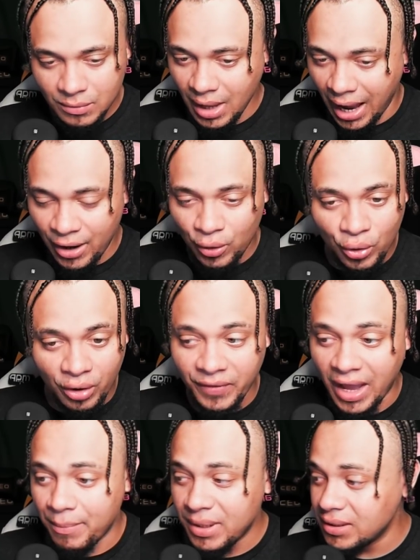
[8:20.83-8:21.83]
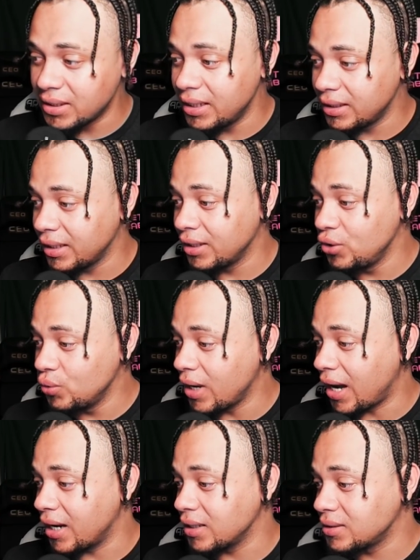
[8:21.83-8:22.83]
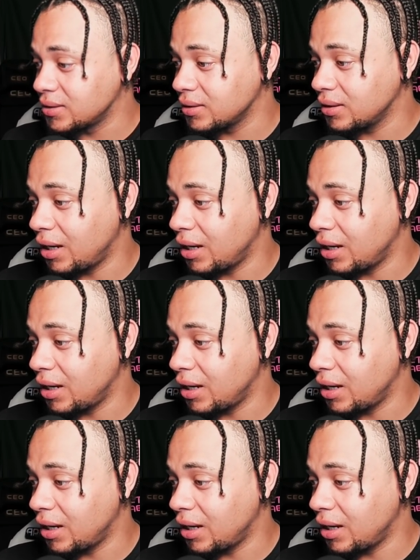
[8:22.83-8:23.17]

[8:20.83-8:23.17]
I don't know if that means anything to you guys.